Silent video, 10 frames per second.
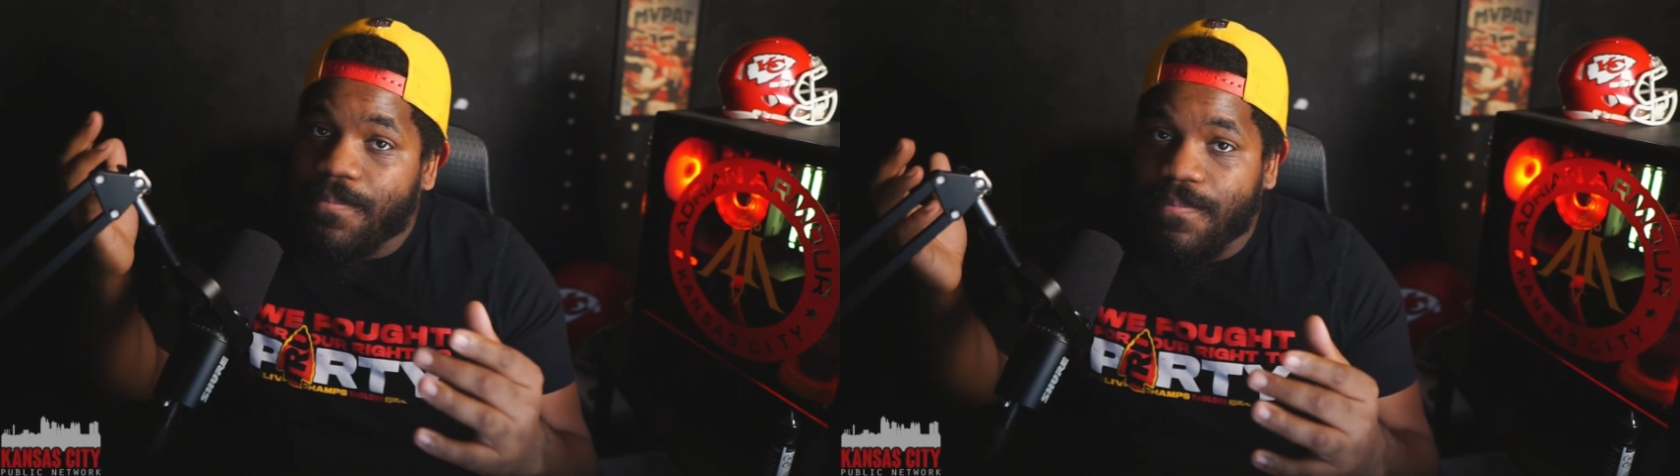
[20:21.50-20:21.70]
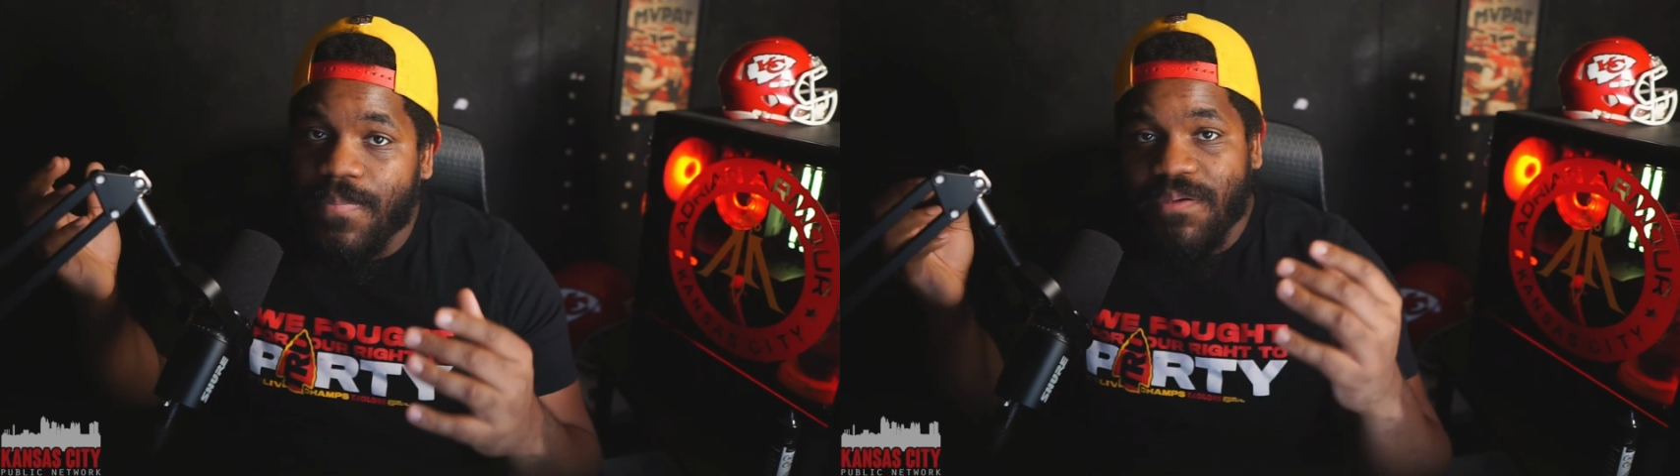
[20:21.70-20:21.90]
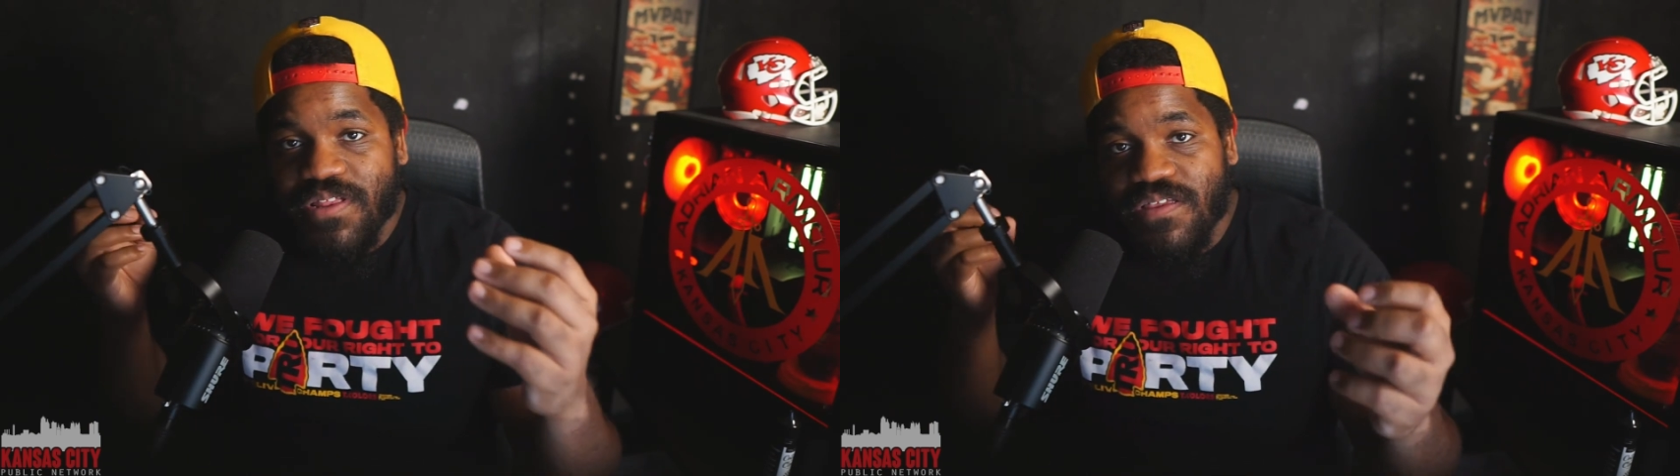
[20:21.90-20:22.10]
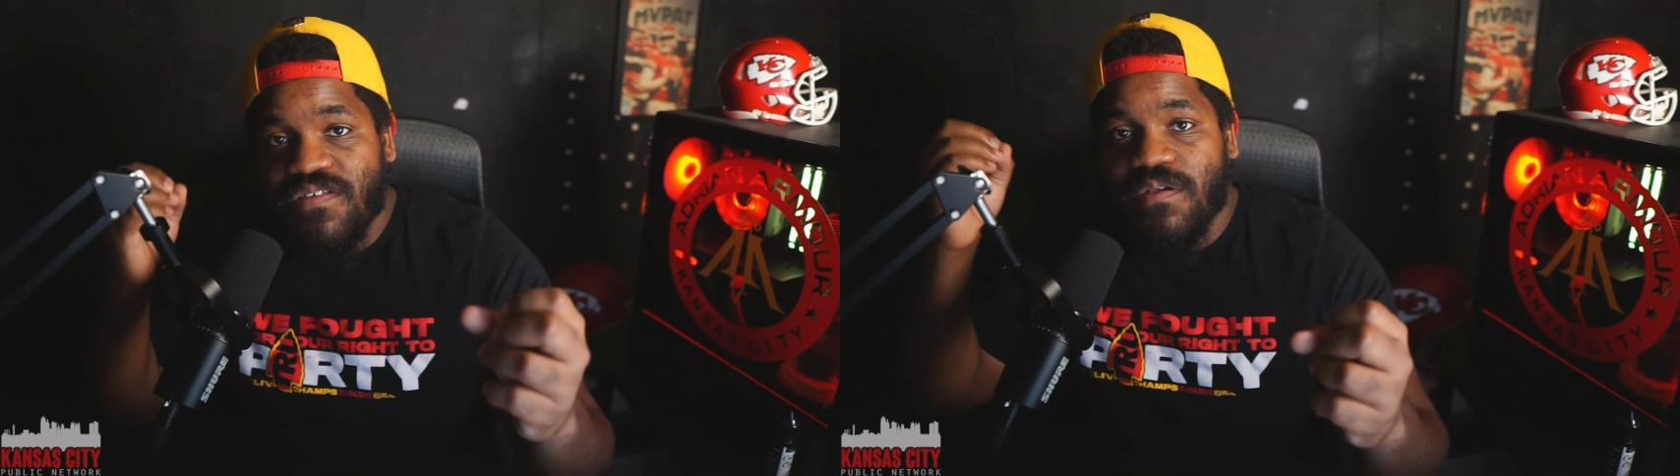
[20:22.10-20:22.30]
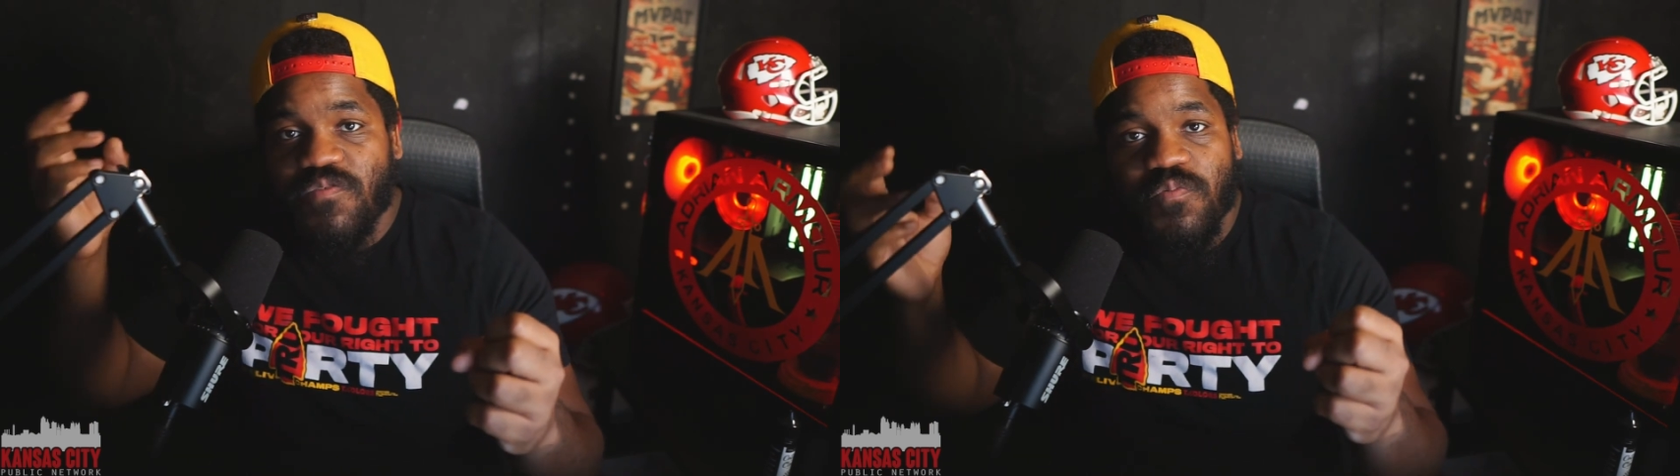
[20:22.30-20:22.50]
maybe this
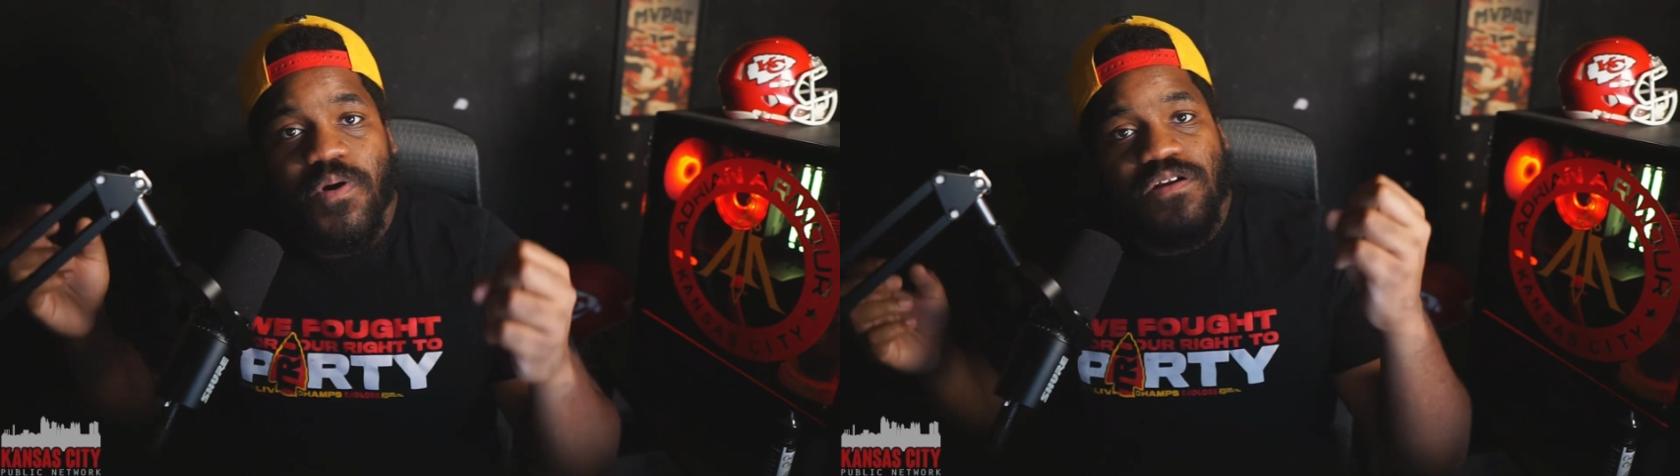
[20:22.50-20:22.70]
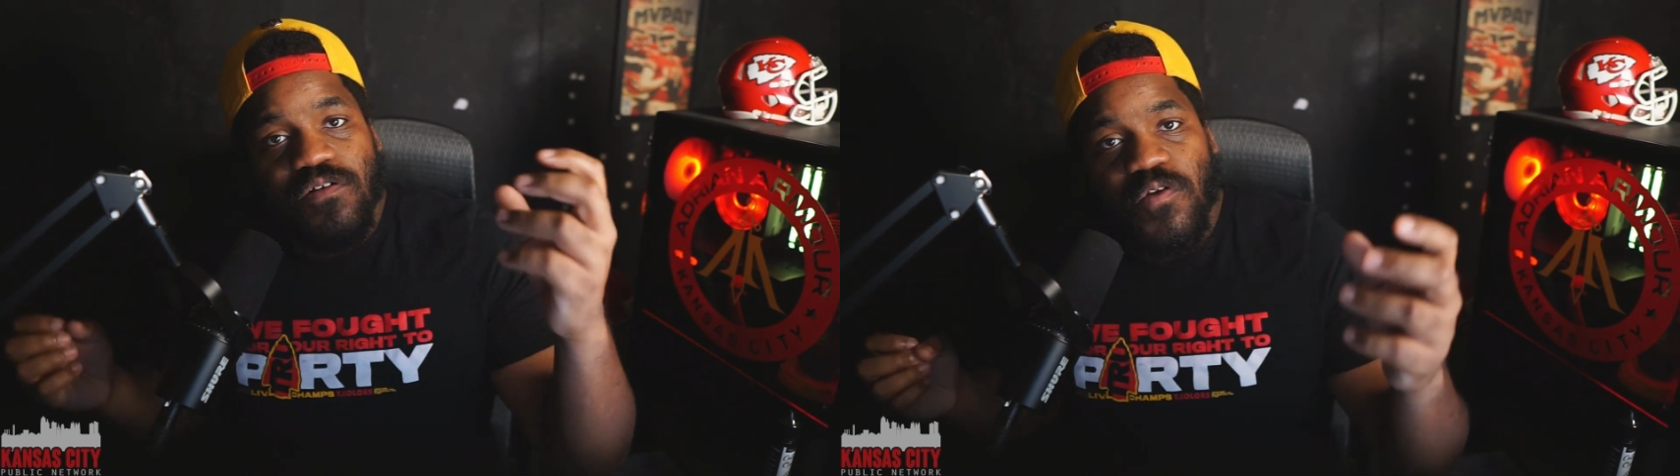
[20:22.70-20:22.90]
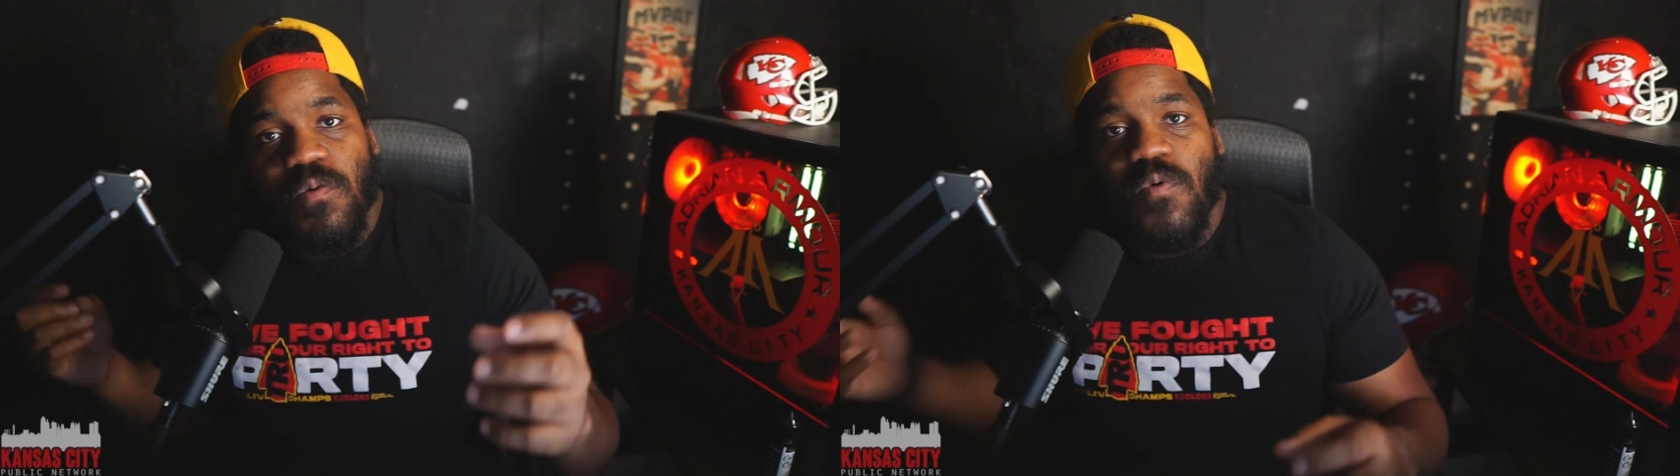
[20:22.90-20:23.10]
helped spark a little